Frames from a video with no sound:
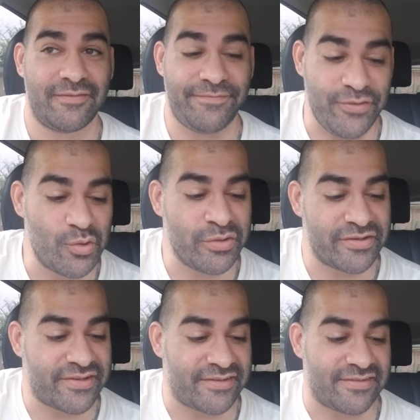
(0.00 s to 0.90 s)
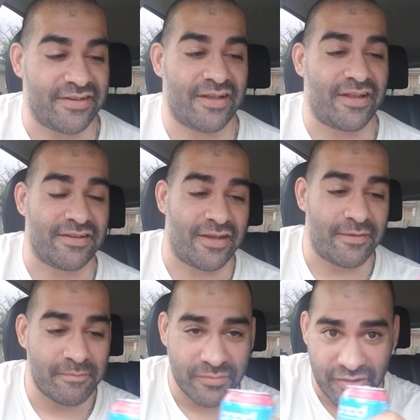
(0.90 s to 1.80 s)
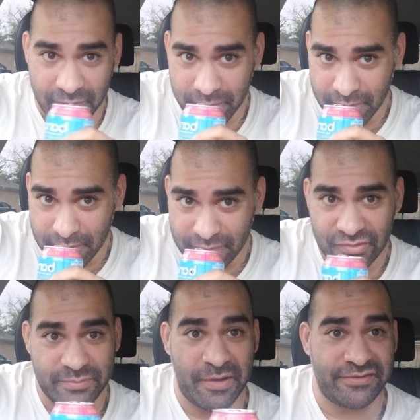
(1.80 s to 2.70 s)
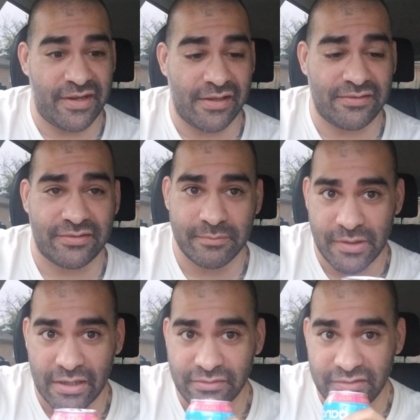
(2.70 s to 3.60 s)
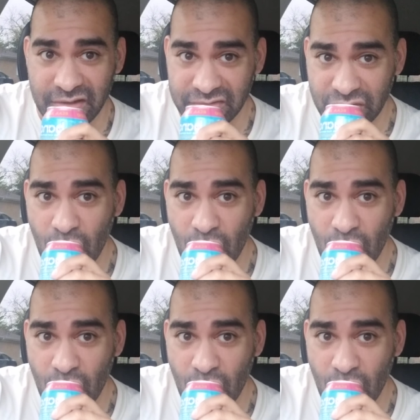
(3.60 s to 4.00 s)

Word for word: Fuel your destiny. I like that. So, smells nice. How's it taste?